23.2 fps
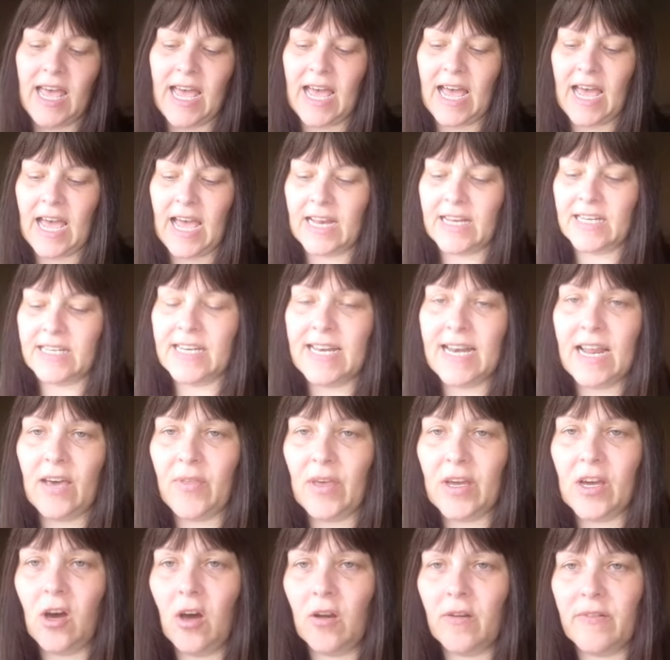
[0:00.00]
and now
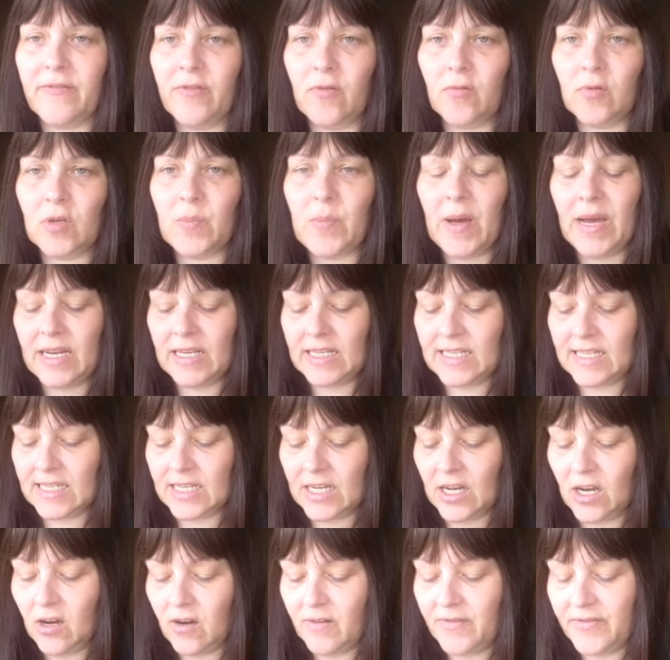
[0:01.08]
they can't afford to pay
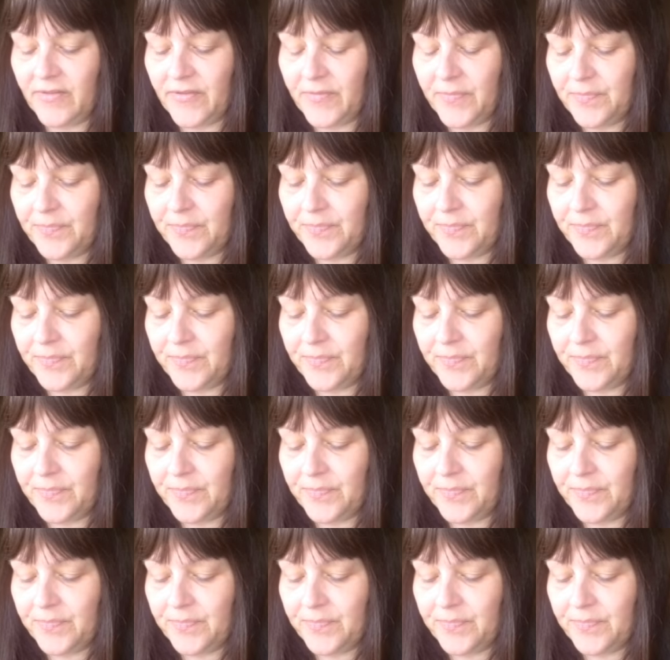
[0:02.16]
staff.